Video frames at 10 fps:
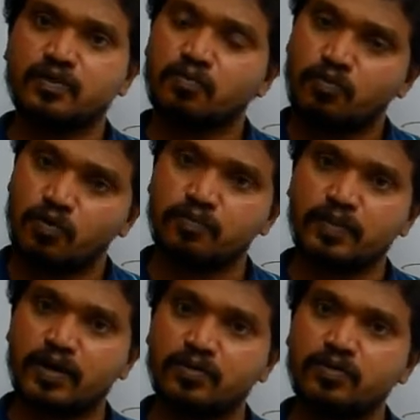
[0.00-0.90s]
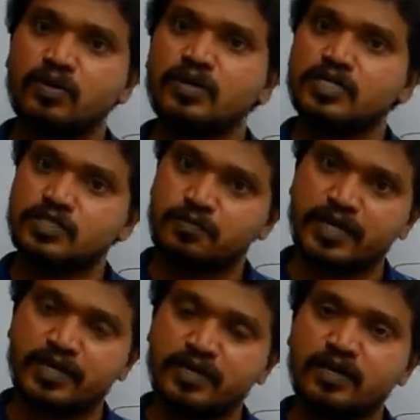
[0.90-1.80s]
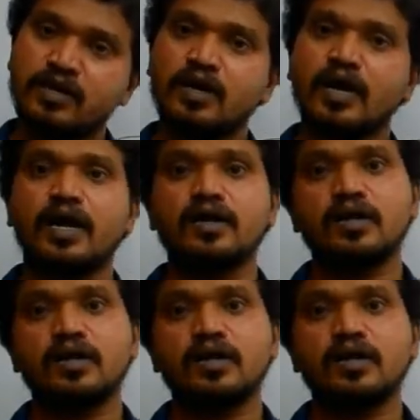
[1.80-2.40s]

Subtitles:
bone marrow, spleen and